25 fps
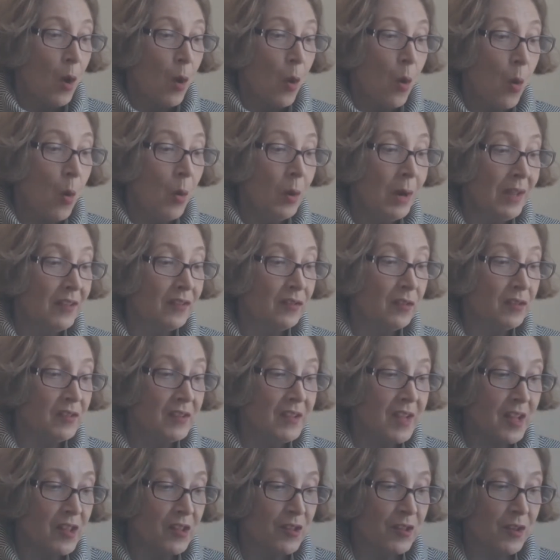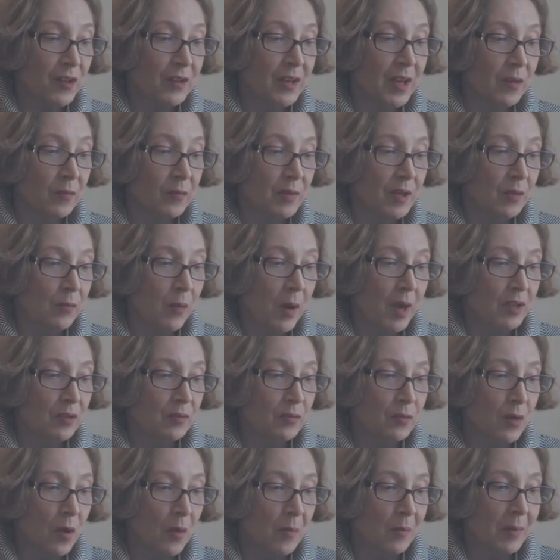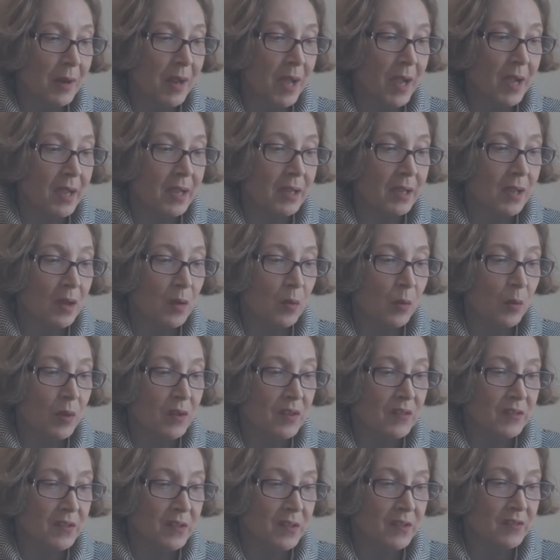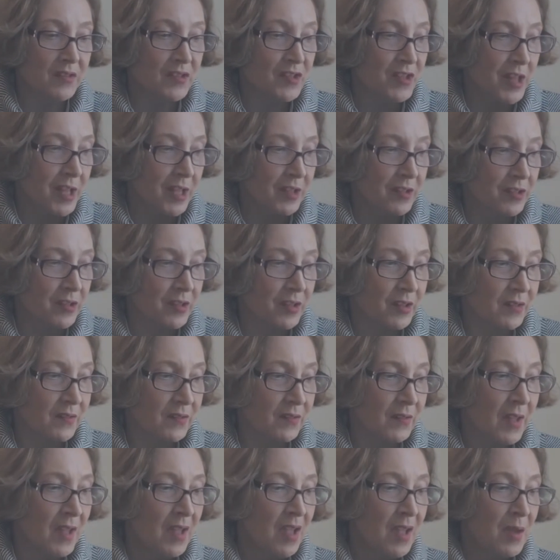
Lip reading: all associations are required to comply with these changes